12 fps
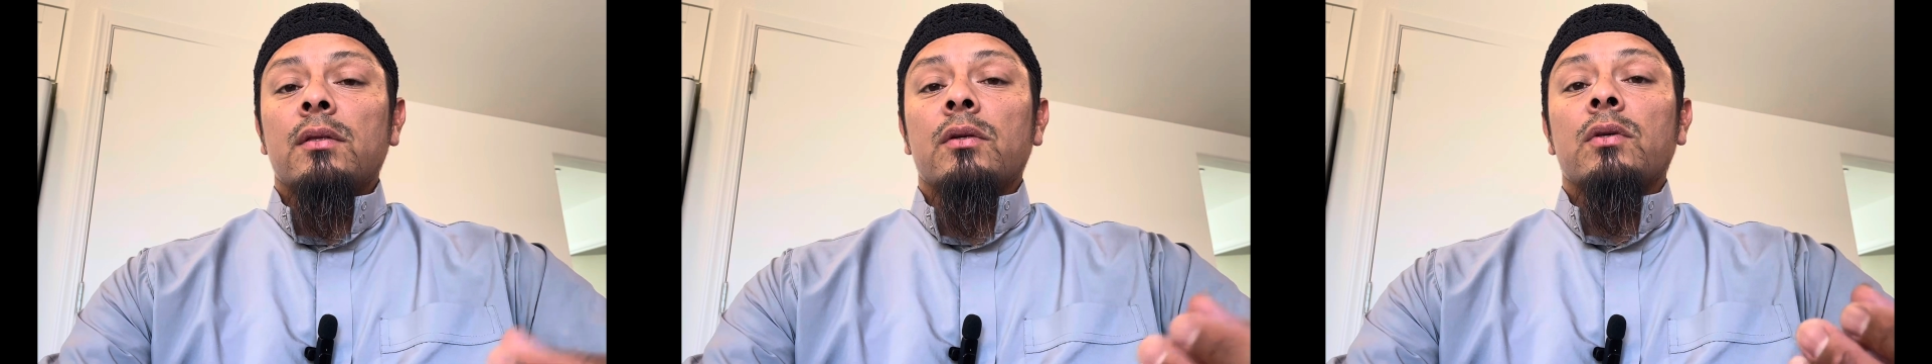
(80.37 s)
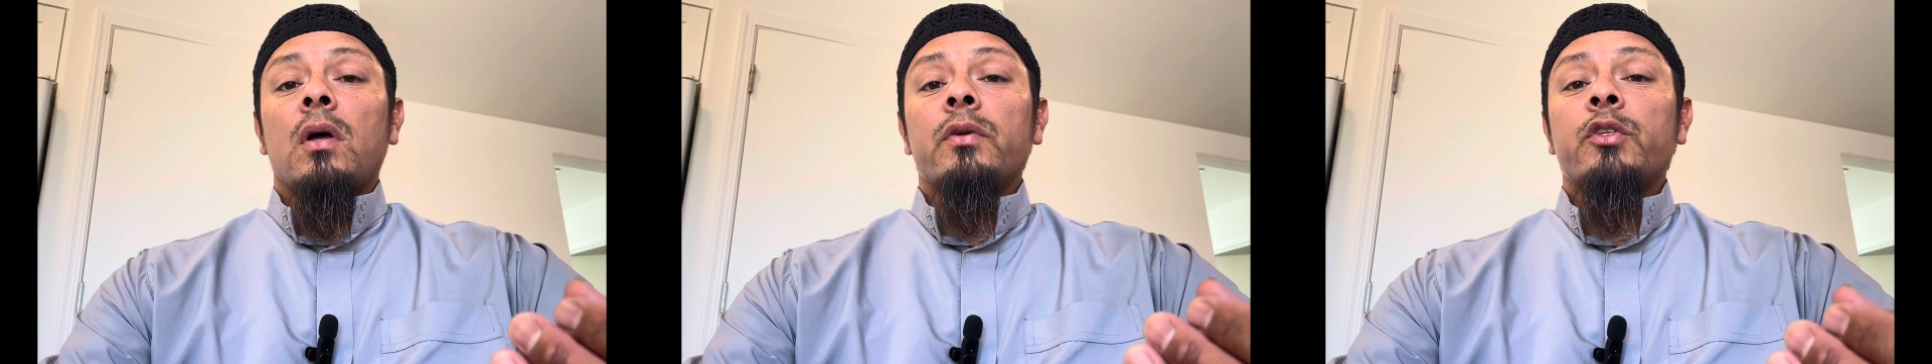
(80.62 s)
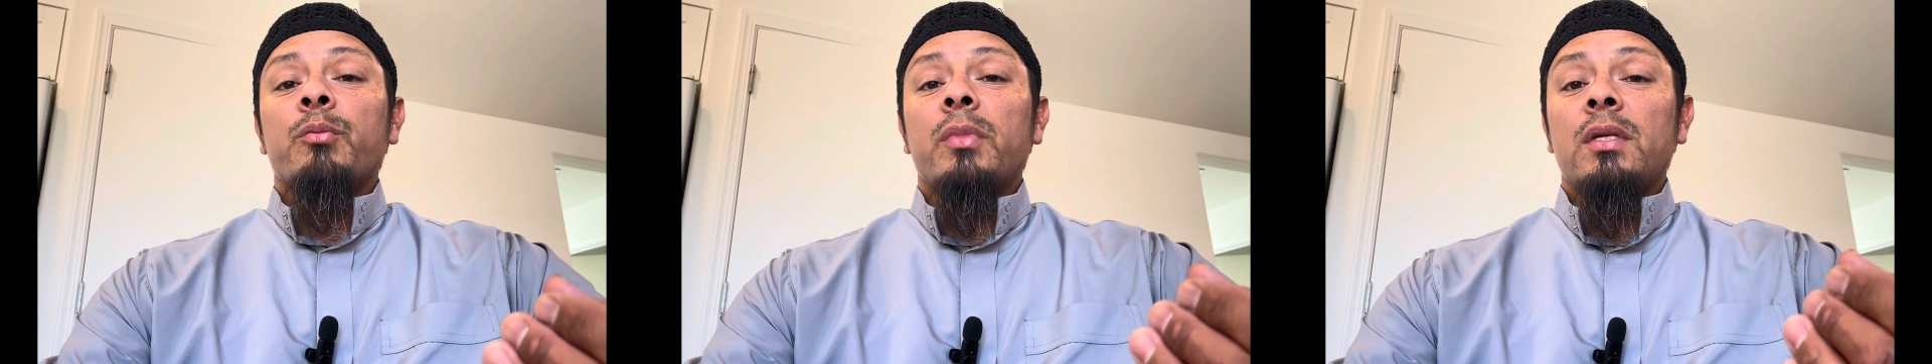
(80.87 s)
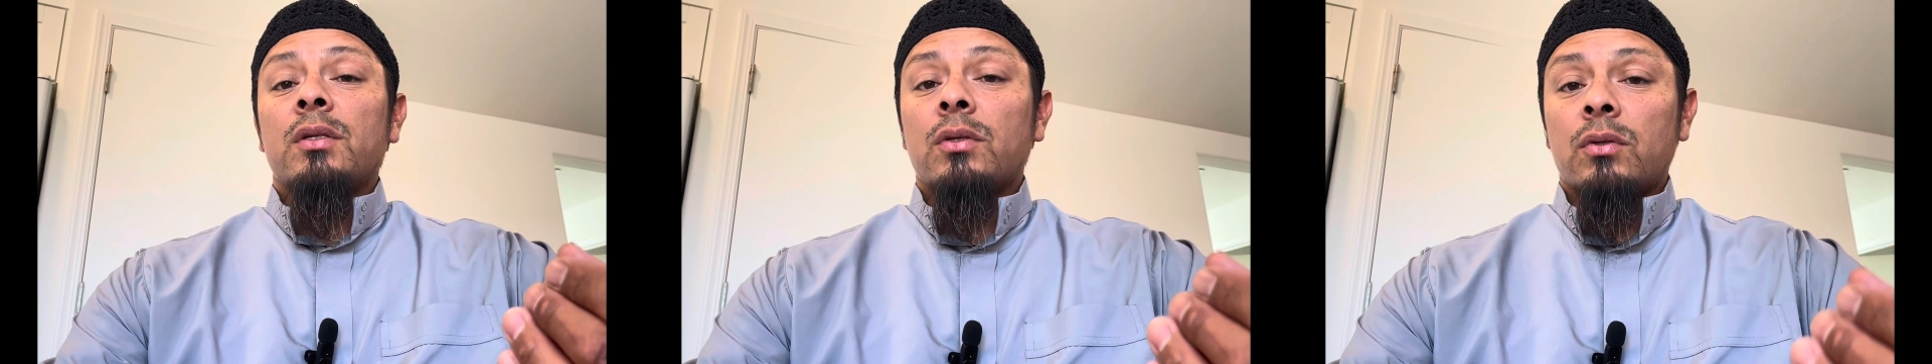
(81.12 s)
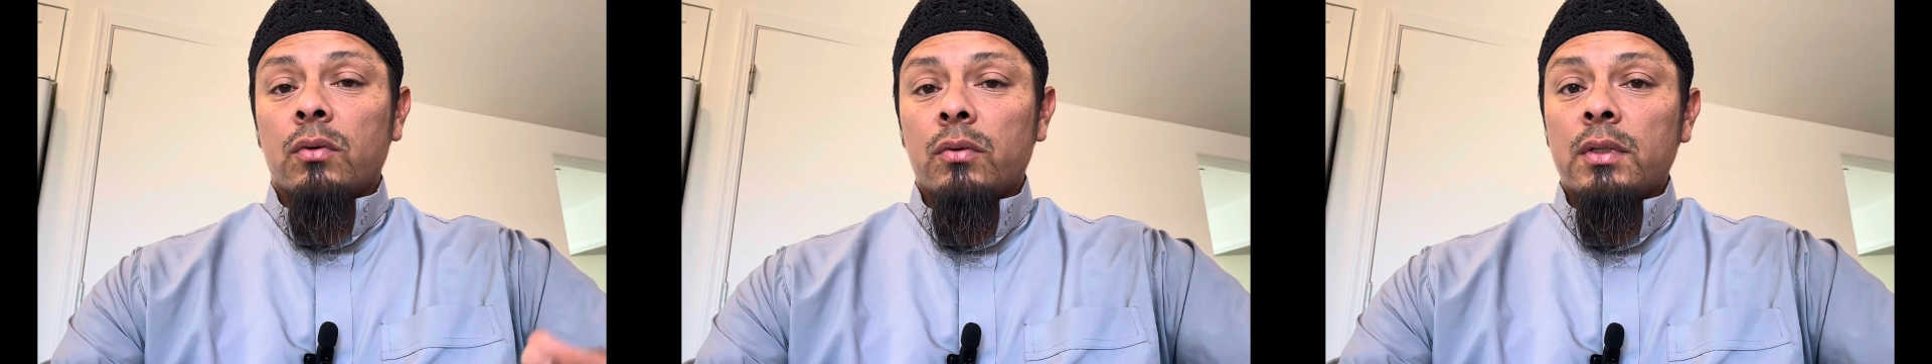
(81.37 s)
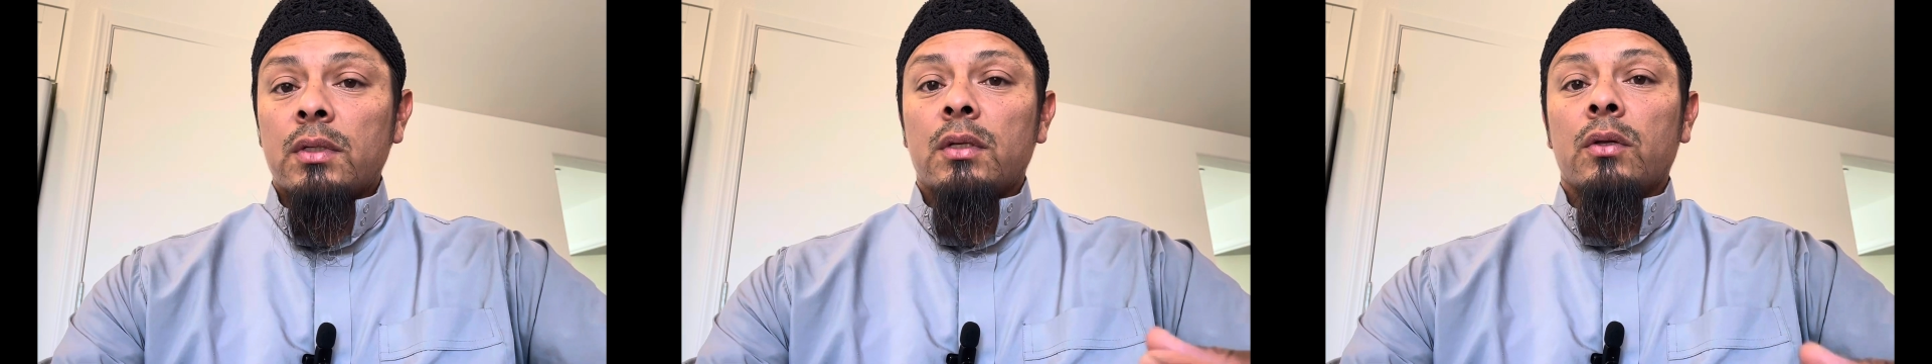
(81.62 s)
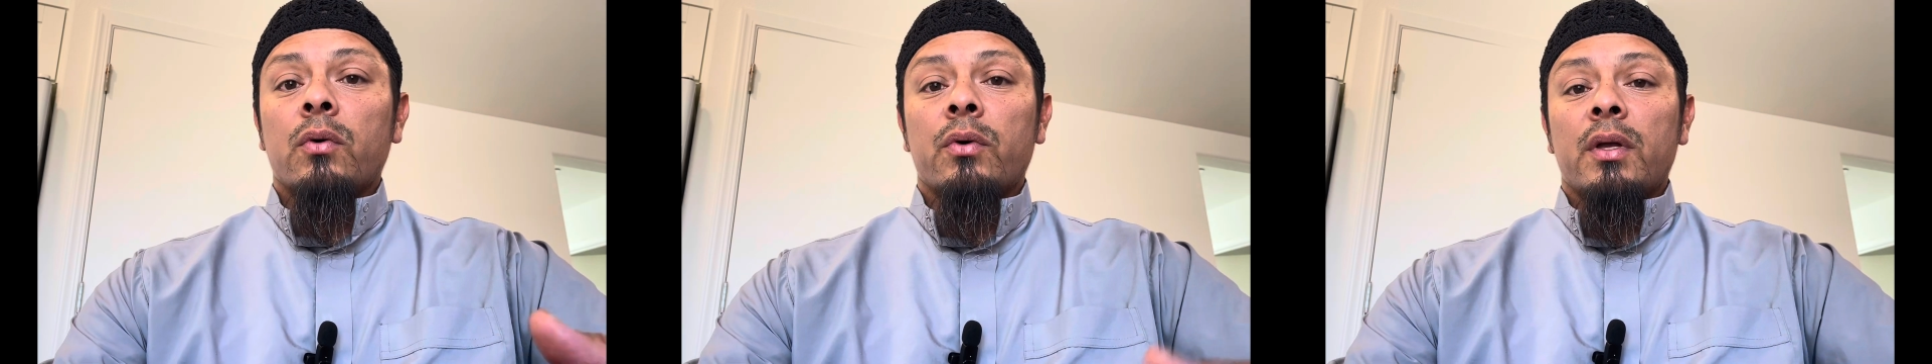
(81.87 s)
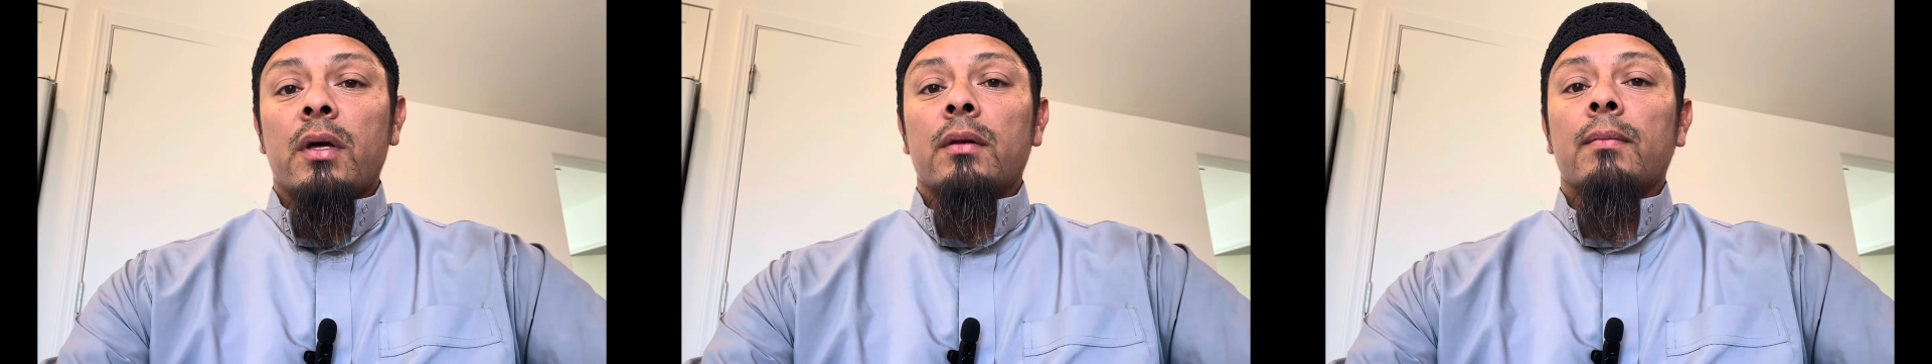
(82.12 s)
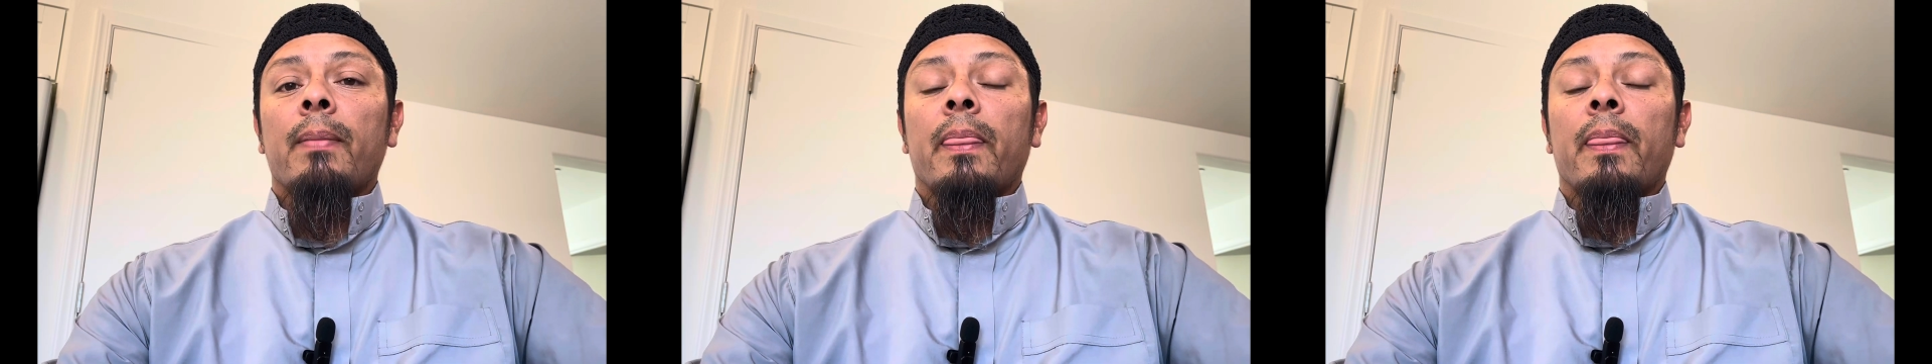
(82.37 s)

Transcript: There's also many stories in the Quran